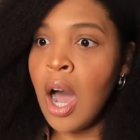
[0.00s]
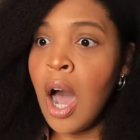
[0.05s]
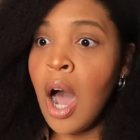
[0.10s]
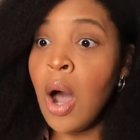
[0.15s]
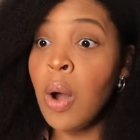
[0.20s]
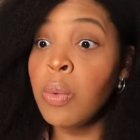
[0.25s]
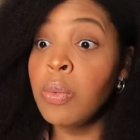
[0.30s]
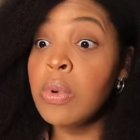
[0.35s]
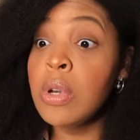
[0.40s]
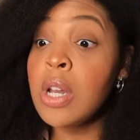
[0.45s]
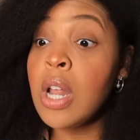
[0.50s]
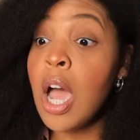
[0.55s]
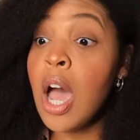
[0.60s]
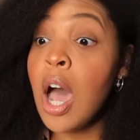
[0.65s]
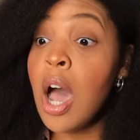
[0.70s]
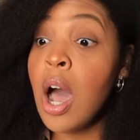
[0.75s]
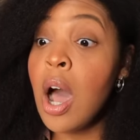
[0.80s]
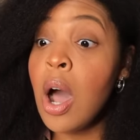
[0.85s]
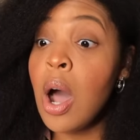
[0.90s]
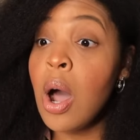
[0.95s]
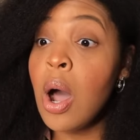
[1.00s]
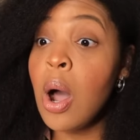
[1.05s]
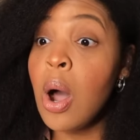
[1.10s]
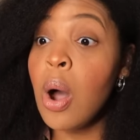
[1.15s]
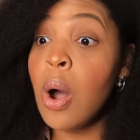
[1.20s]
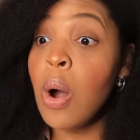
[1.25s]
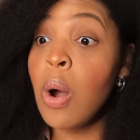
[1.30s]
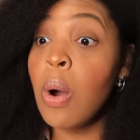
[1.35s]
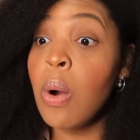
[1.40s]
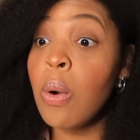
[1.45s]
Oh
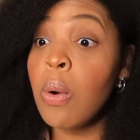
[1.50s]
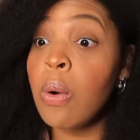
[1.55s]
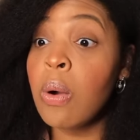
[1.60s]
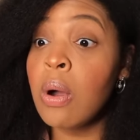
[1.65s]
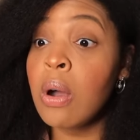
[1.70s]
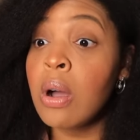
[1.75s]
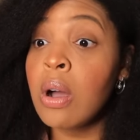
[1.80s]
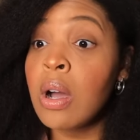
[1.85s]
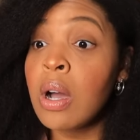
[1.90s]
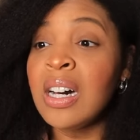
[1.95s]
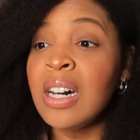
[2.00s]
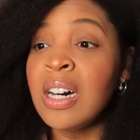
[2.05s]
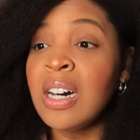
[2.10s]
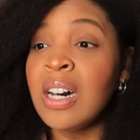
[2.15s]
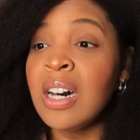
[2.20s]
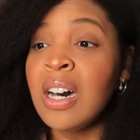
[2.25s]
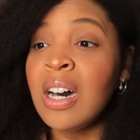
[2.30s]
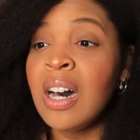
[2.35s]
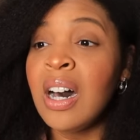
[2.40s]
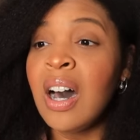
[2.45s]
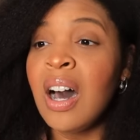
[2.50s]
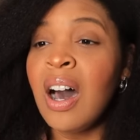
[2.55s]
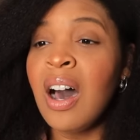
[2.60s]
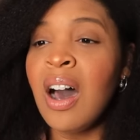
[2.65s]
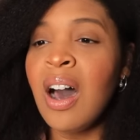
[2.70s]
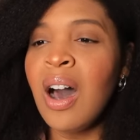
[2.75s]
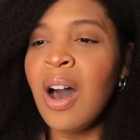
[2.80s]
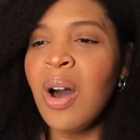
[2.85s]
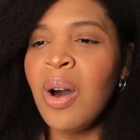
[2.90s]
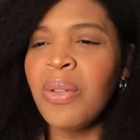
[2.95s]
no!
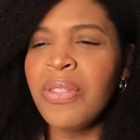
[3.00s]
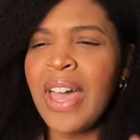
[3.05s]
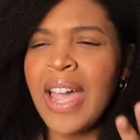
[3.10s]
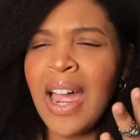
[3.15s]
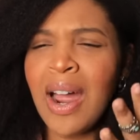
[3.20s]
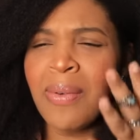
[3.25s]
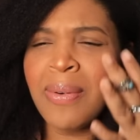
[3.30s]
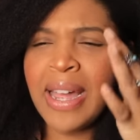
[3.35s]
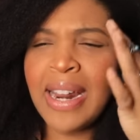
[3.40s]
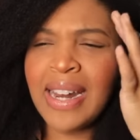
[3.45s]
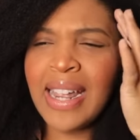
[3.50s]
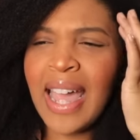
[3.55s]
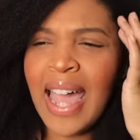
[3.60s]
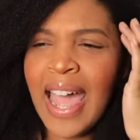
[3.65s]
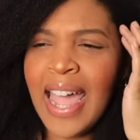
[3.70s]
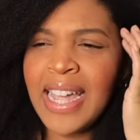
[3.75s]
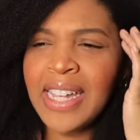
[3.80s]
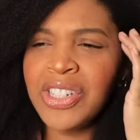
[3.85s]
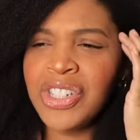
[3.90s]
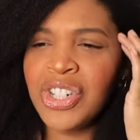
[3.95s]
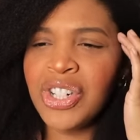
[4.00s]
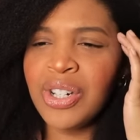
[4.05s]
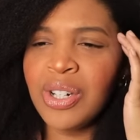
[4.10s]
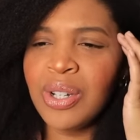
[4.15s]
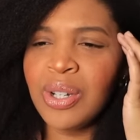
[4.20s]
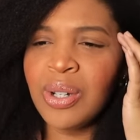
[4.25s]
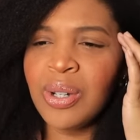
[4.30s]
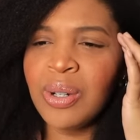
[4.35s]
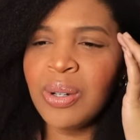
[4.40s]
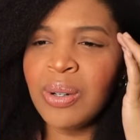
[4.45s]
Oh, they already hate
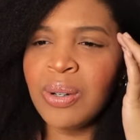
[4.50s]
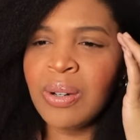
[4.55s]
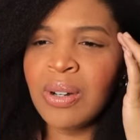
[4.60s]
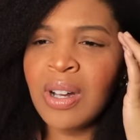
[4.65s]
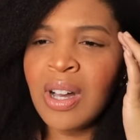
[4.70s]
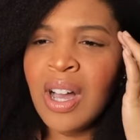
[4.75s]
you.